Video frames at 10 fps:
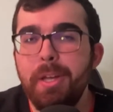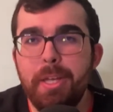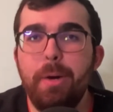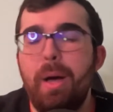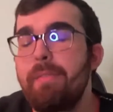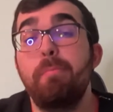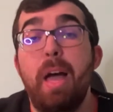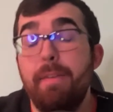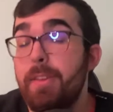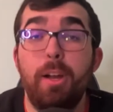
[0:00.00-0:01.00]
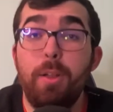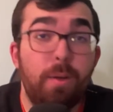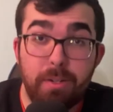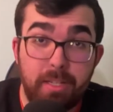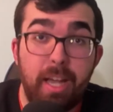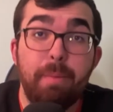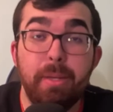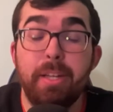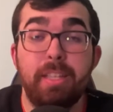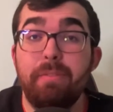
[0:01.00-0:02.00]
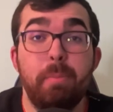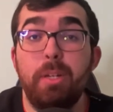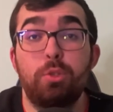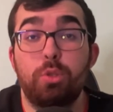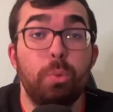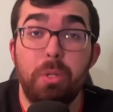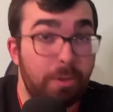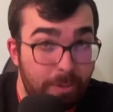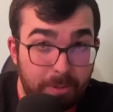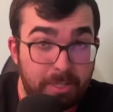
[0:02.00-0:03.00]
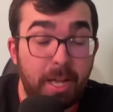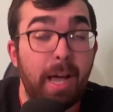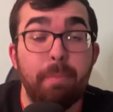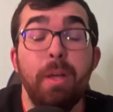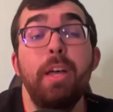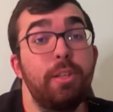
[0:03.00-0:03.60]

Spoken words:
You know, I haven't mathed in a long time because I haven't been in school in a long time,